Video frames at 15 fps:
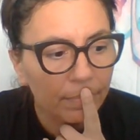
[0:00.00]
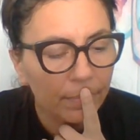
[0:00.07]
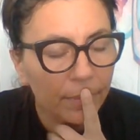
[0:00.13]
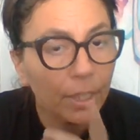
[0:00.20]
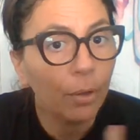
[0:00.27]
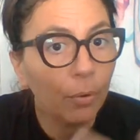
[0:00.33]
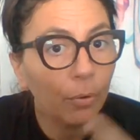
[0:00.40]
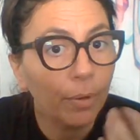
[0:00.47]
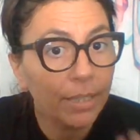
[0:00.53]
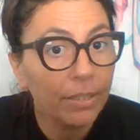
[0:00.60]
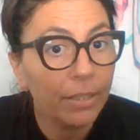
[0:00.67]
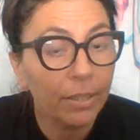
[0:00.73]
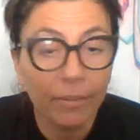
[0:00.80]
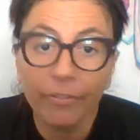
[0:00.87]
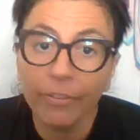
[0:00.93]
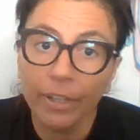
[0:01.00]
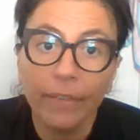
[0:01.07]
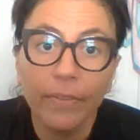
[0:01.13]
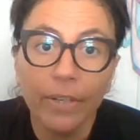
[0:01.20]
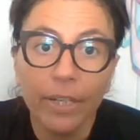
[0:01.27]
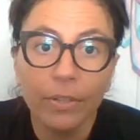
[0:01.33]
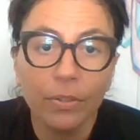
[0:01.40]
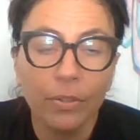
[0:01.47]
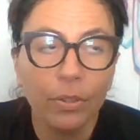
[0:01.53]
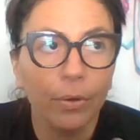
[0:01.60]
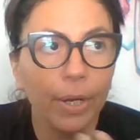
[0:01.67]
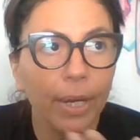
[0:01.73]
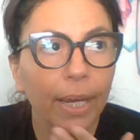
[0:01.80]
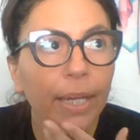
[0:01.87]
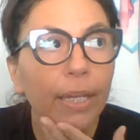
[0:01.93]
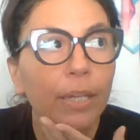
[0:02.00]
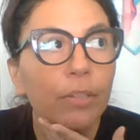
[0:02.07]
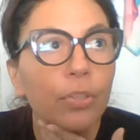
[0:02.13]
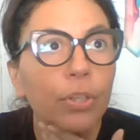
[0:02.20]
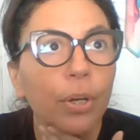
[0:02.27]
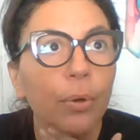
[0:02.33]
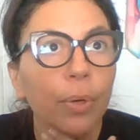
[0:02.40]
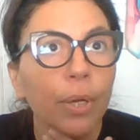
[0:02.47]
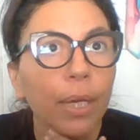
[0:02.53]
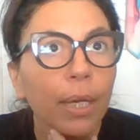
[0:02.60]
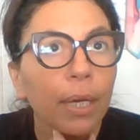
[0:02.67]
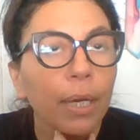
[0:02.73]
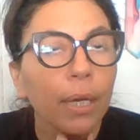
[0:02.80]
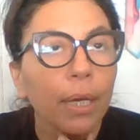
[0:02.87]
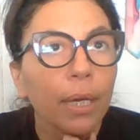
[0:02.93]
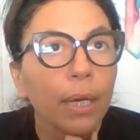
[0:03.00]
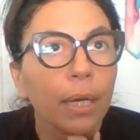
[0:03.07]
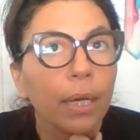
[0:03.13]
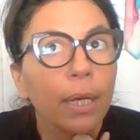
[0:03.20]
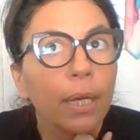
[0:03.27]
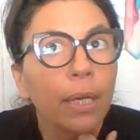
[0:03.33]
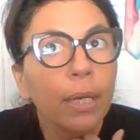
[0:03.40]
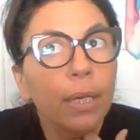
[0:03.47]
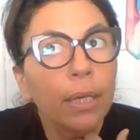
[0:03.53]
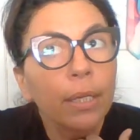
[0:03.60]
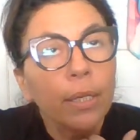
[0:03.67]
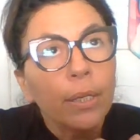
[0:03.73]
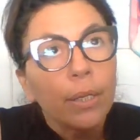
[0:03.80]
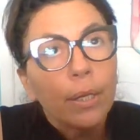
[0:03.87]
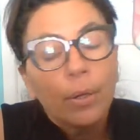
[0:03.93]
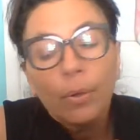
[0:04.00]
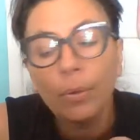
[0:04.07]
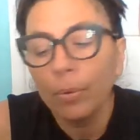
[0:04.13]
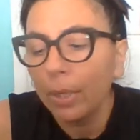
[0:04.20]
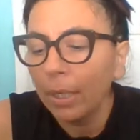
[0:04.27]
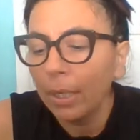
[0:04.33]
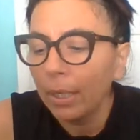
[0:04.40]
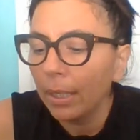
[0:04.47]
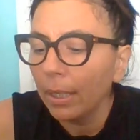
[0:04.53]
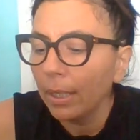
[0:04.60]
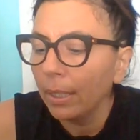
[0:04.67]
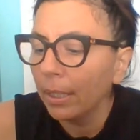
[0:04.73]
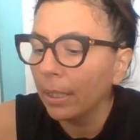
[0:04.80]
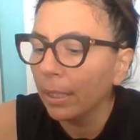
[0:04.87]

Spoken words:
know, granting the forgiveness. Okay. So, you know,